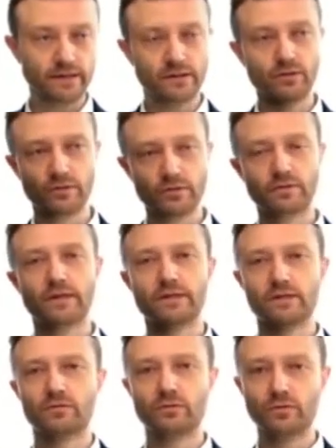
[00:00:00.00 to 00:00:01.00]
It's not
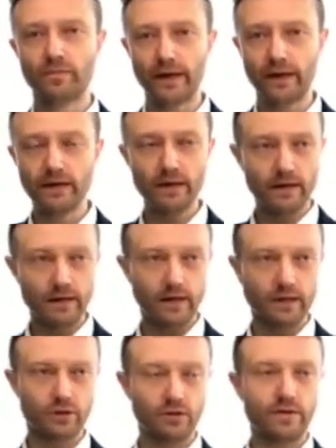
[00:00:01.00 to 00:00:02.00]
necessary to pay.
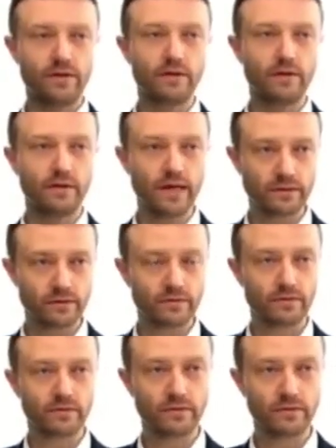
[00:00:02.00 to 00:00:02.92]
Actually, the debt